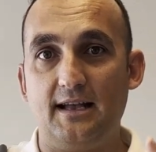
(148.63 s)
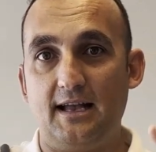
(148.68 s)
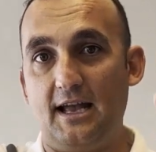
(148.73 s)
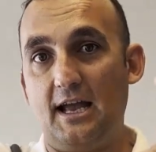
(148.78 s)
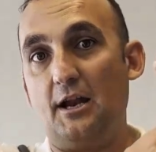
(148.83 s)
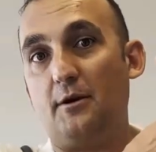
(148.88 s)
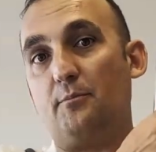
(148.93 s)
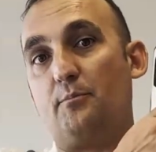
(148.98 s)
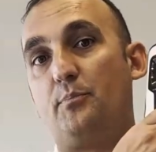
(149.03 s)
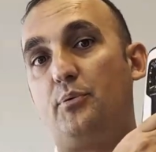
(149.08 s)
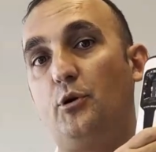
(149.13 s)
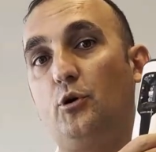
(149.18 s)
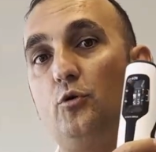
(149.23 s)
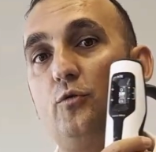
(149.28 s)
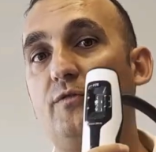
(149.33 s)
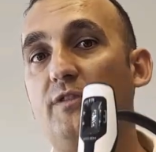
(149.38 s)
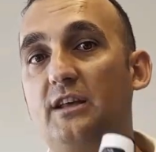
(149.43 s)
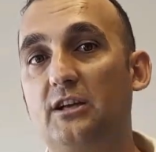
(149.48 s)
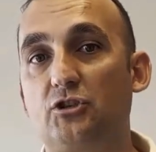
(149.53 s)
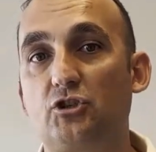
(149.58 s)
and
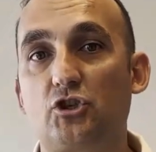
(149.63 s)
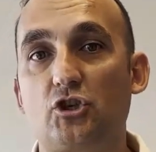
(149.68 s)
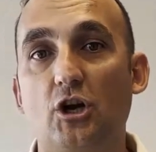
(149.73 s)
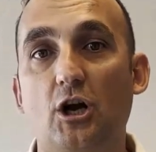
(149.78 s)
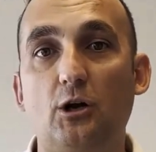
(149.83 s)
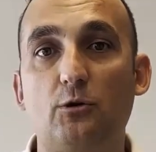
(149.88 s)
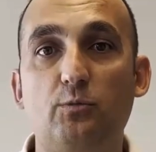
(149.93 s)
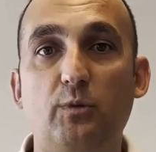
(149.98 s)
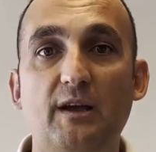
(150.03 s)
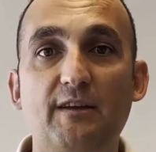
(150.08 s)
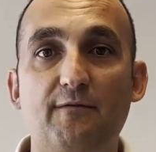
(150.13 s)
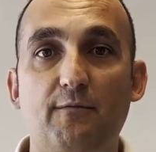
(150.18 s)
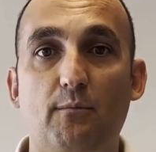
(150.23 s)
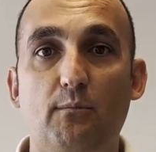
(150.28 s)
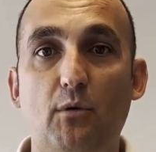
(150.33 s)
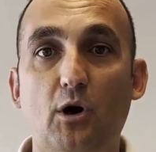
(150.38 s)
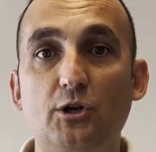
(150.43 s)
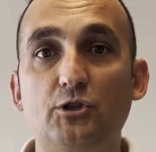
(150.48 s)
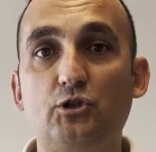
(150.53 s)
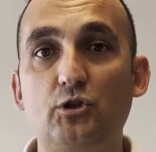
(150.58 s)
prove that shockwave
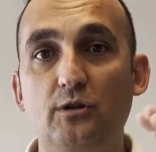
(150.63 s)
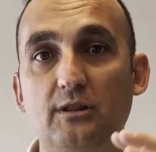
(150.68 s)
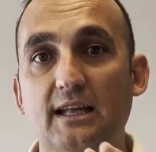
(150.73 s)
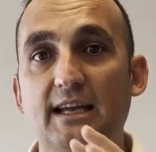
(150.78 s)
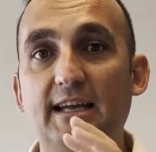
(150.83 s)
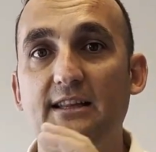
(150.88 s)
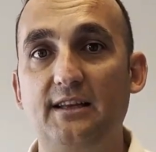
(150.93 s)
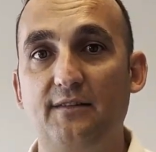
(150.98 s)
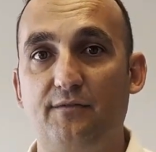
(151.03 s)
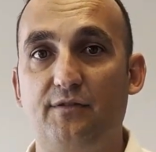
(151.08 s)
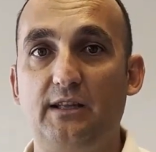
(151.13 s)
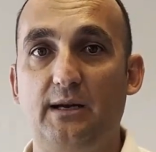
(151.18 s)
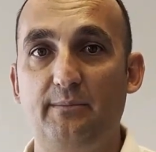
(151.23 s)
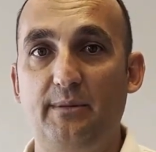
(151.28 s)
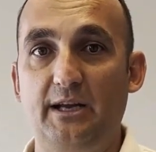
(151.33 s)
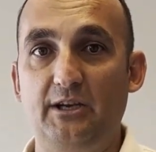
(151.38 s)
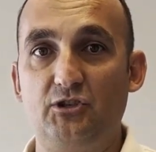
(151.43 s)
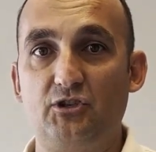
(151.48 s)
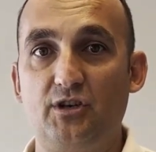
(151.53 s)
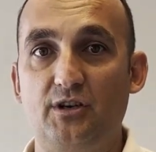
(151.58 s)
modulate
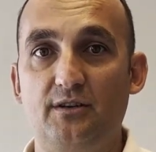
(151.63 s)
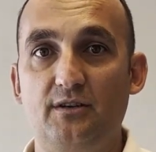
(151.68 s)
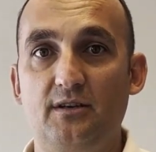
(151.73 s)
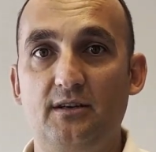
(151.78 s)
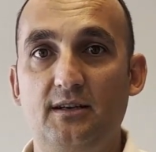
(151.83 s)
inflammation.